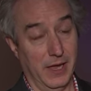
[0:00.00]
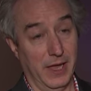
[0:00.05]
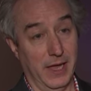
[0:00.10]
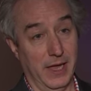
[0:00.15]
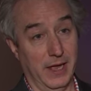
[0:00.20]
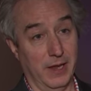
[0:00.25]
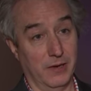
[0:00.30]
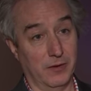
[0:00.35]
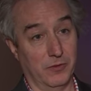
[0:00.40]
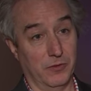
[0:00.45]

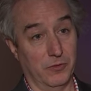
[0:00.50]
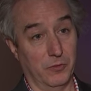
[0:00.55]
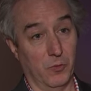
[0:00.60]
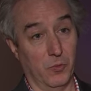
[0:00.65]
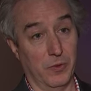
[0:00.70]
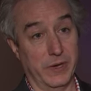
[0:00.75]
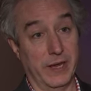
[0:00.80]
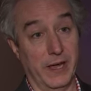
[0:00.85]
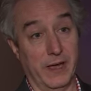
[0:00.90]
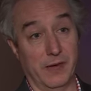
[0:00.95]
And
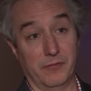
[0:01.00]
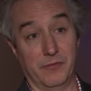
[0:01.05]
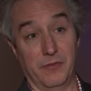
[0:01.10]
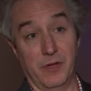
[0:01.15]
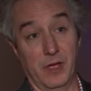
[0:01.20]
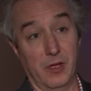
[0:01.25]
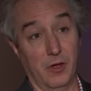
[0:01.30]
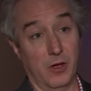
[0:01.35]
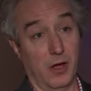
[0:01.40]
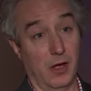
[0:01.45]
we have
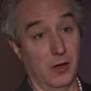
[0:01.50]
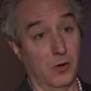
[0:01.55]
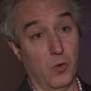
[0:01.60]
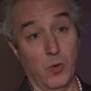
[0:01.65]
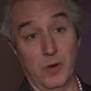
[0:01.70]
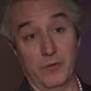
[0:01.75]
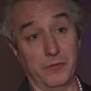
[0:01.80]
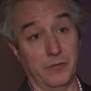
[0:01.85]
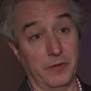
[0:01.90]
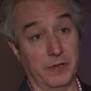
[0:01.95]

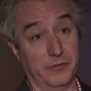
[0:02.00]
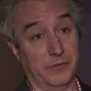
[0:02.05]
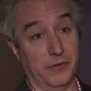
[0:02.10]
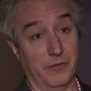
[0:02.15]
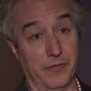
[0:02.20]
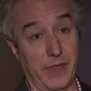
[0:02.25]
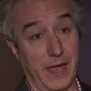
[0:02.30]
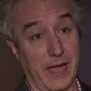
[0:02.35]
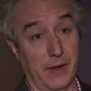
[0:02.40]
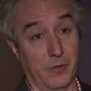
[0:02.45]
equivalents
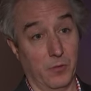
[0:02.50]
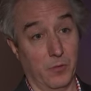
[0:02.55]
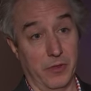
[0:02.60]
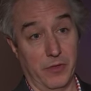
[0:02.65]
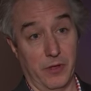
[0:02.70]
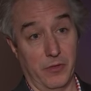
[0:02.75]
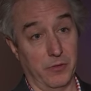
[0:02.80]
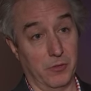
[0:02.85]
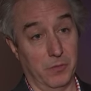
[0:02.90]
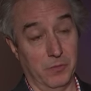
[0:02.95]
of that with
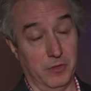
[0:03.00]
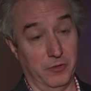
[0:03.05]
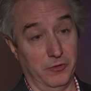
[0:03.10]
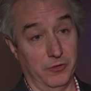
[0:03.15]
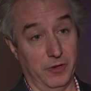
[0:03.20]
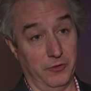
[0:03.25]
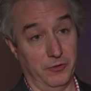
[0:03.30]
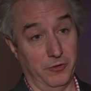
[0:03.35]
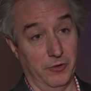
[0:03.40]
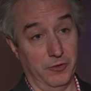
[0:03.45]
other
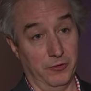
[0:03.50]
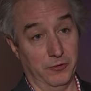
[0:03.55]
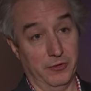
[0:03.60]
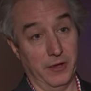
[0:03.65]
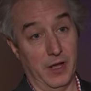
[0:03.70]
musicians,